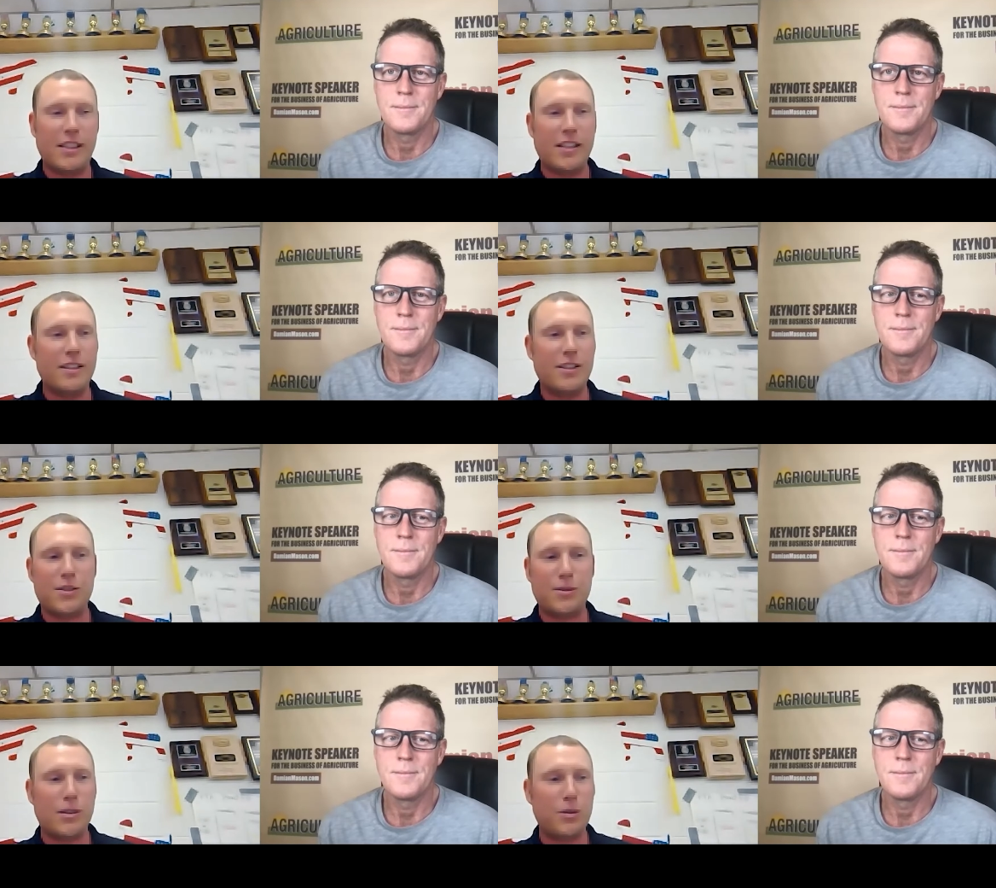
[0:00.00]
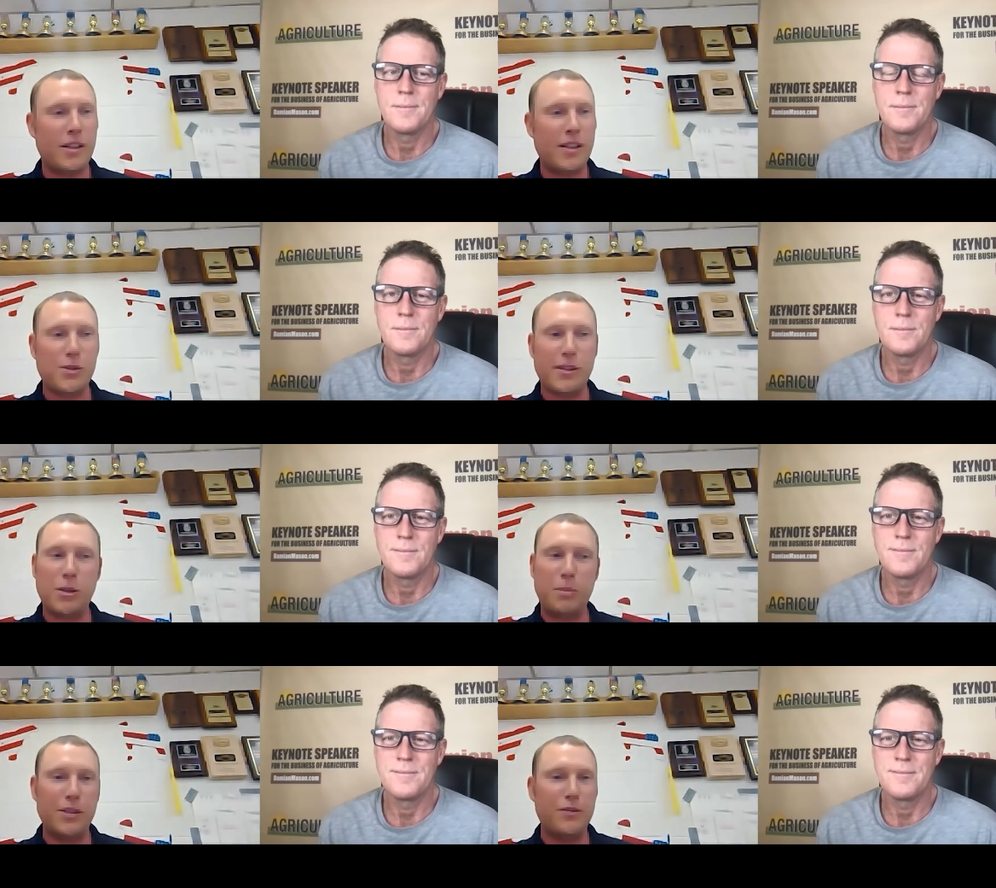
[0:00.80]
Speaker 1: to take this the wrong way. So I
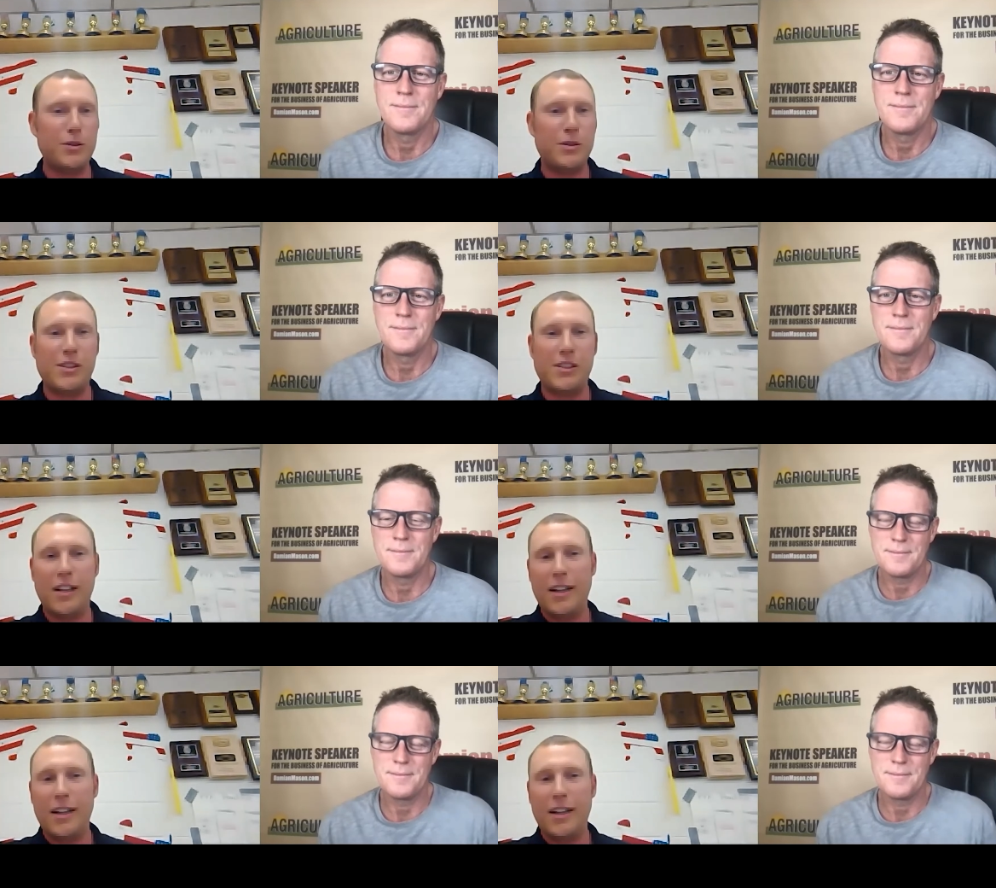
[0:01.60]
hope your viewers,